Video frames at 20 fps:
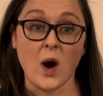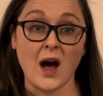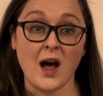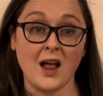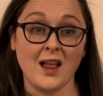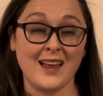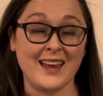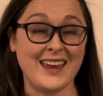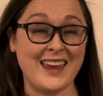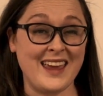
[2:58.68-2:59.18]

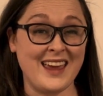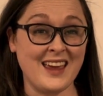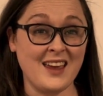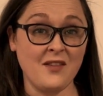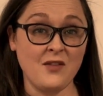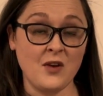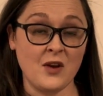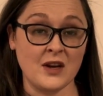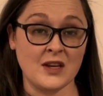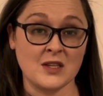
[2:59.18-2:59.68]
While I can't
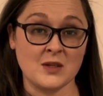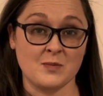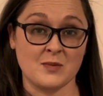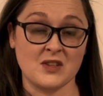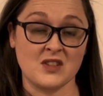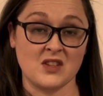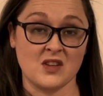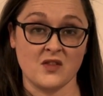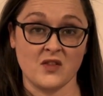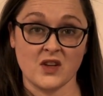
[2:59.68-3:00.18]
give you any
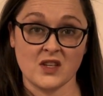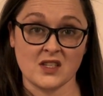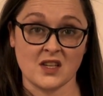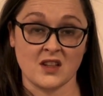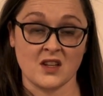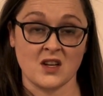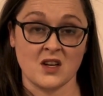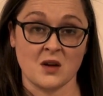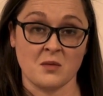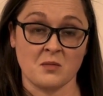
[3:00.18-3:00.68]
specifics
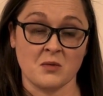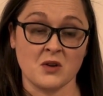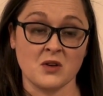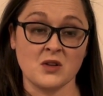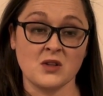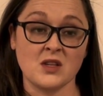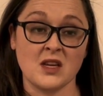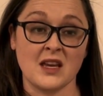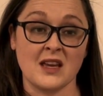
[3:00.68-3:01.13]
on the numbers,